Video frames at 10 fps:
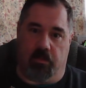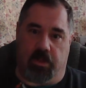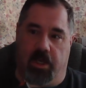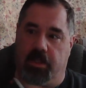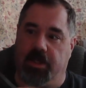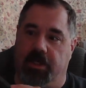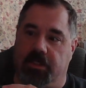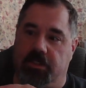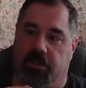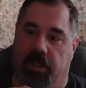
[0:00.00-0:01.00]
take this,
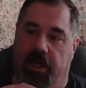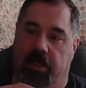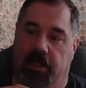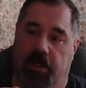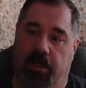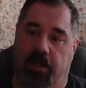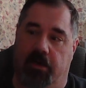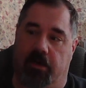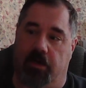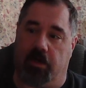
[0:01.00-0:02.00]
slide it into
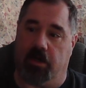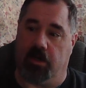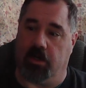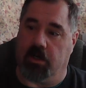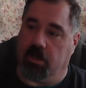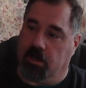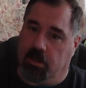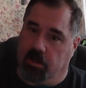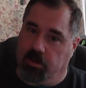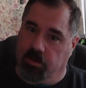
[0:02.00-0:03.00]
here,
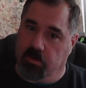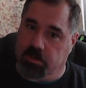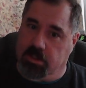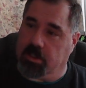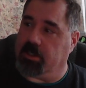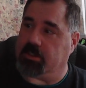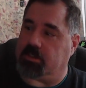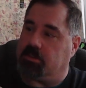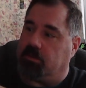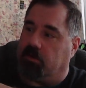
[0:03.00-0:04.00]
using
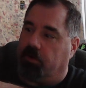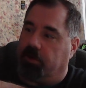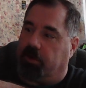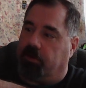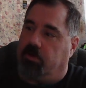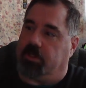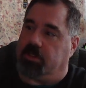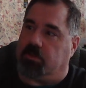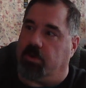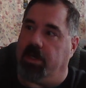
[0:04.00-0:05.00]
this, or you can do it
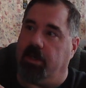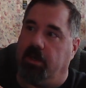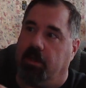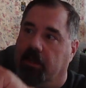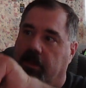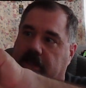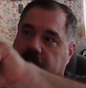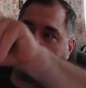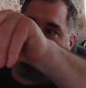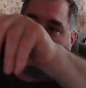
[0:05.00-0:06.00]
this way, let the
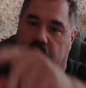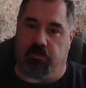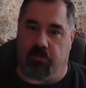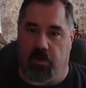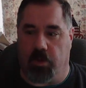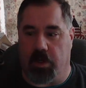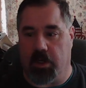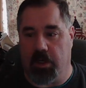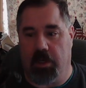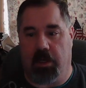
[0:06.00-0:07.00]
slide go forward,
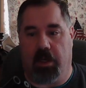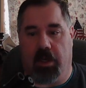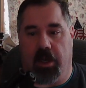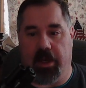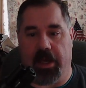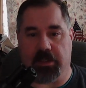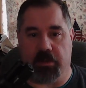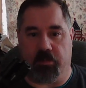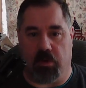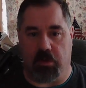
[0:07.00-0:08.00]
and actually
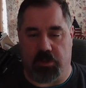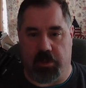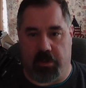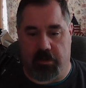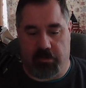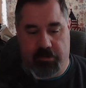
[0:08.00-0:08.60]
pull the trigger.